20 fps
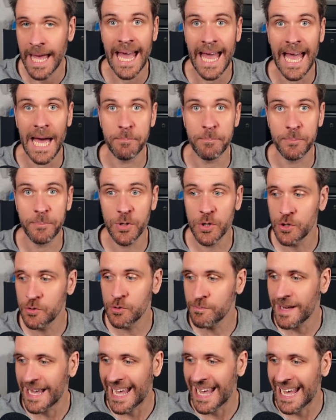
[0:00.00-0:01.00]
And
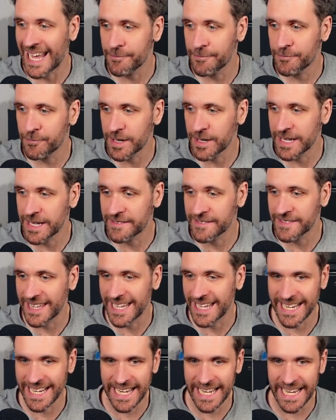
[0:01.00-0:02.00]
boom,
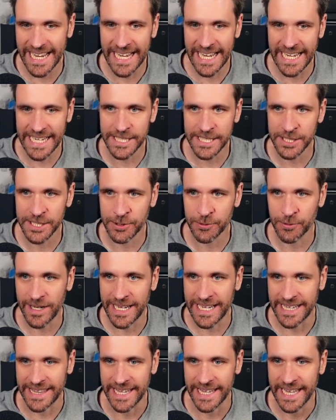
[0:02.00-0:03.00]
everything is
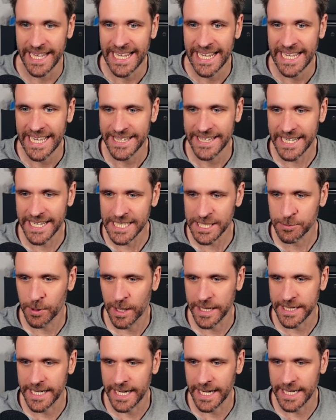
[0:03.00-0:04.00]
green. That is
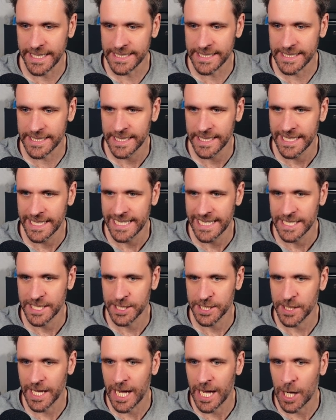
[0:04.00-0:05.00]
quite nice.
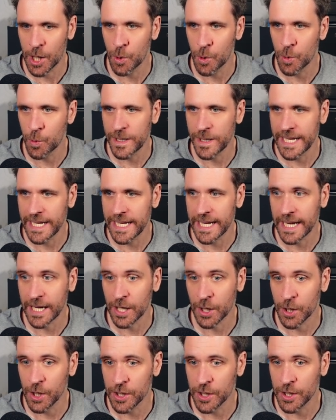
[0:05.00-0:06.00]
So now we
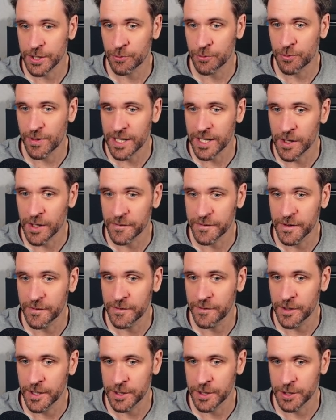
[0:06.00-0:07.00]
got rid of the
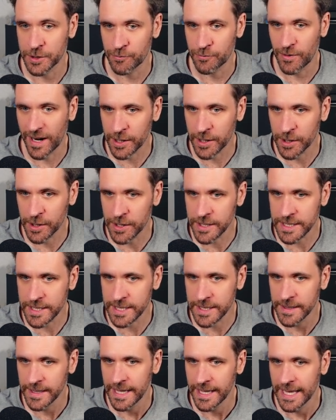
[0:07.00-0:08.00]
version record
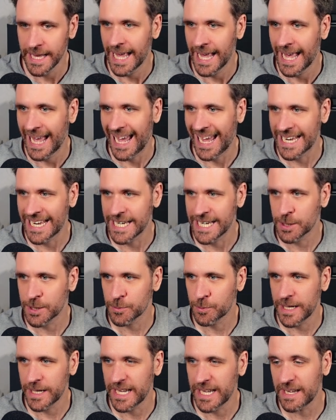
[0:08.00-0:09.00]
and
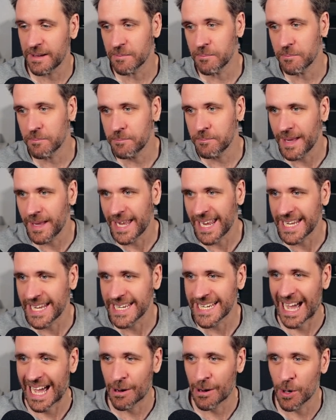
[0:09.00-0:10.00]
we made
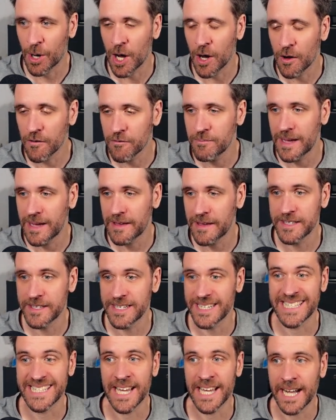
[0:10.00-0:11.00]
our of method
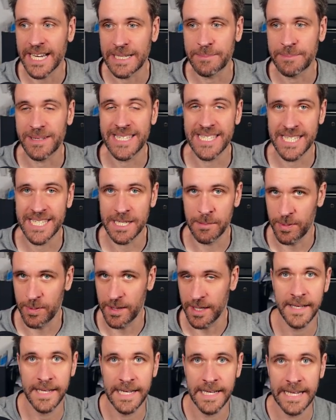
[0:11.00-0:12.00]
a tiny bit
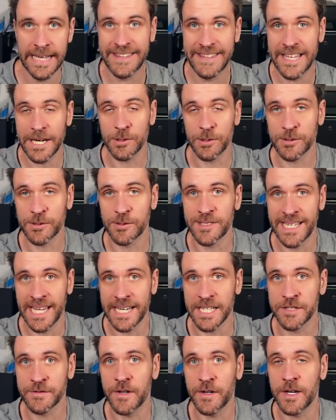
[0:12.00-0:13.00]
simpler. That also
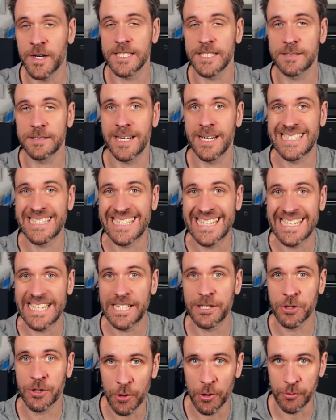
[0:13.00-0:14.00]
satisfies my
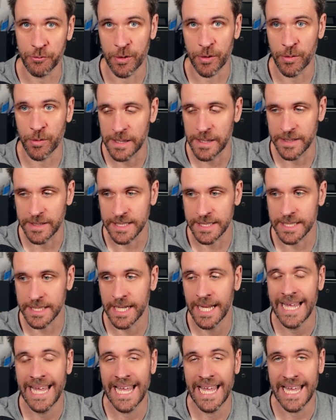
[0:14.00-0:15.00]
delete code requirements.
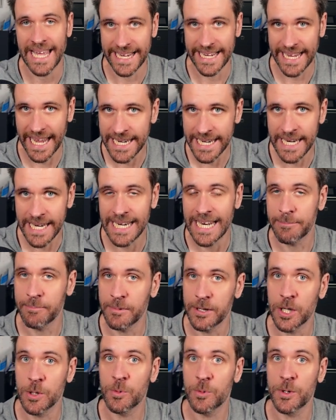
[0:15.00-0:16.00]
Again, let
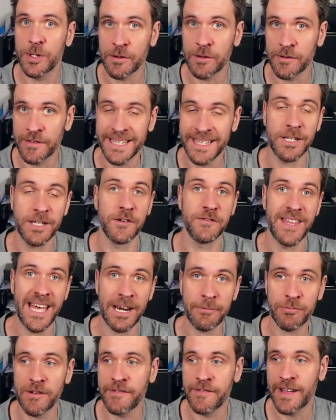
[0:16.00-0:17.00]
me know what you think of
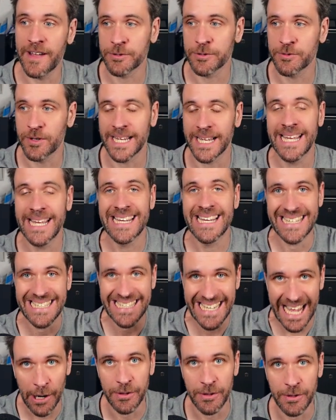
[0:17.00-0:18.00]
that refactoring
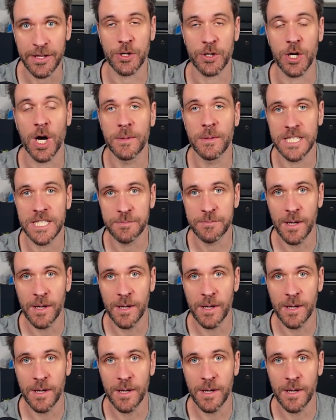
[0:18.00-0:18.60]
down in the comments